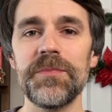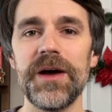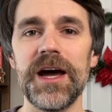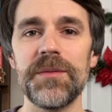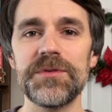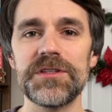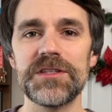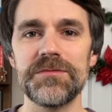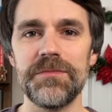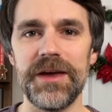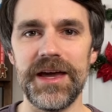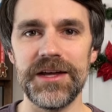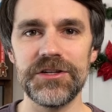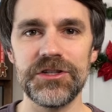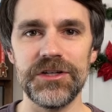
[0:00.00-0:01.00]
Pabst's
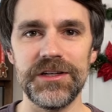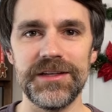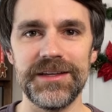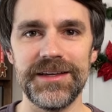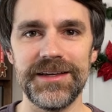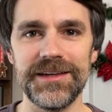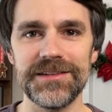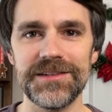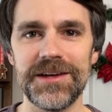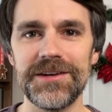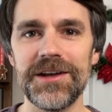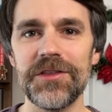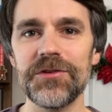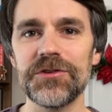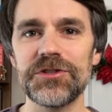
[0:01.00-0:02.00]
mansion is
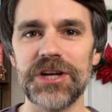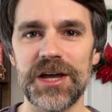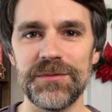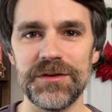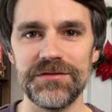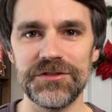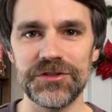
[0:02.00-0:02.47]
another gem of